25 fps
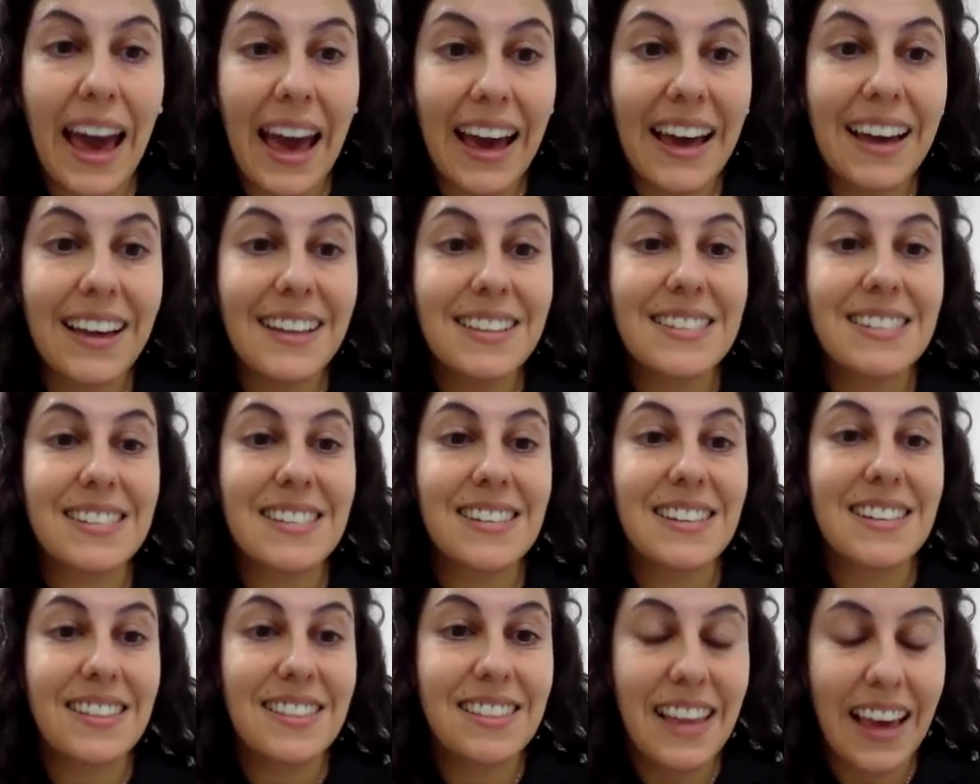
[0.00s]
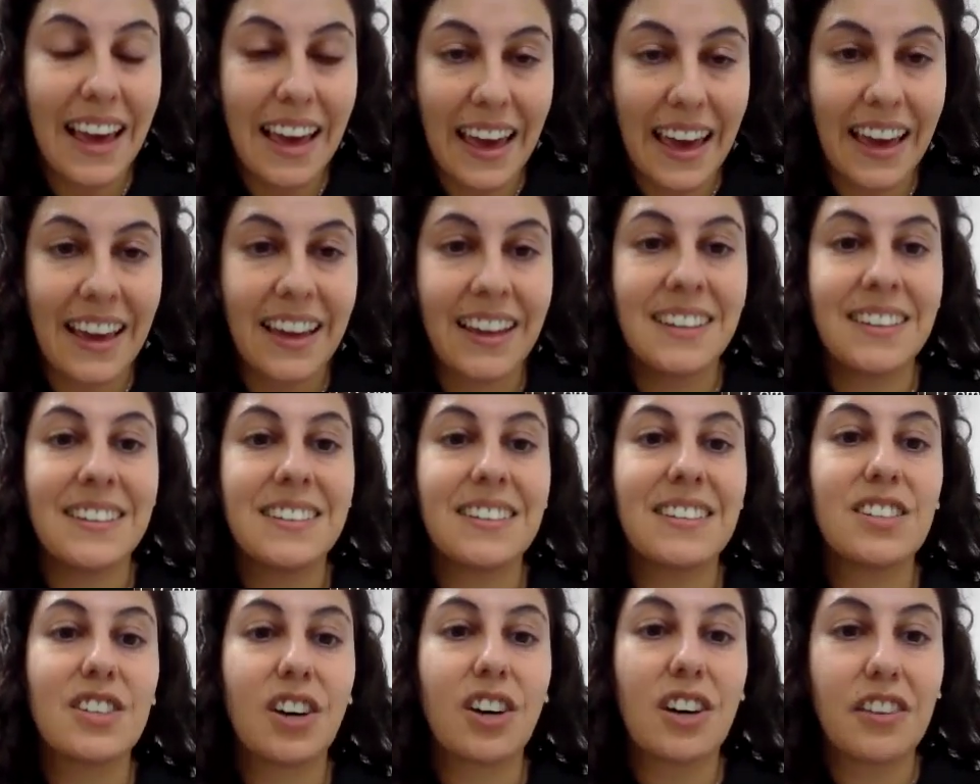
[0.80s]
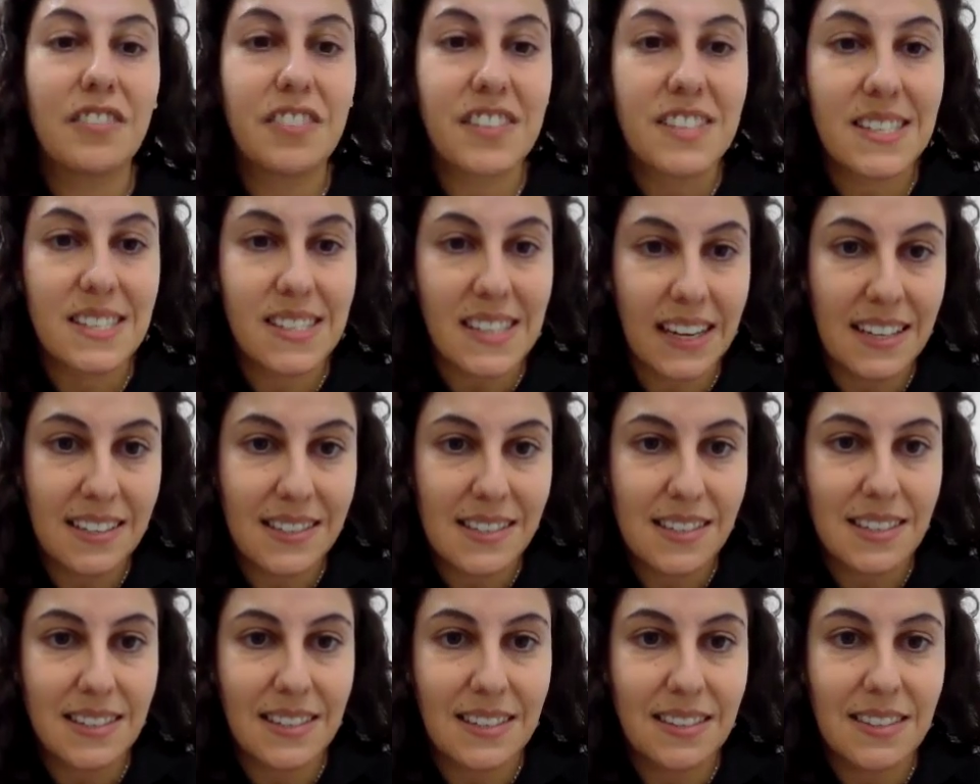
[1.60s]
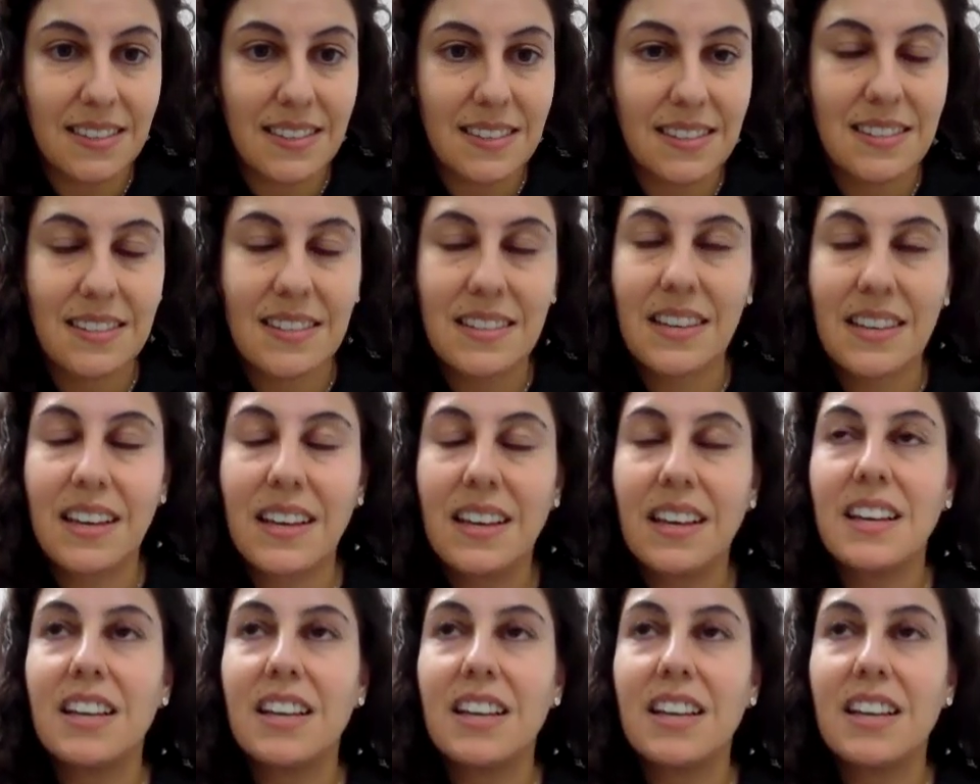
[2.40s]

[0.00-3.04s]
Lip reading: at the end of a sentence.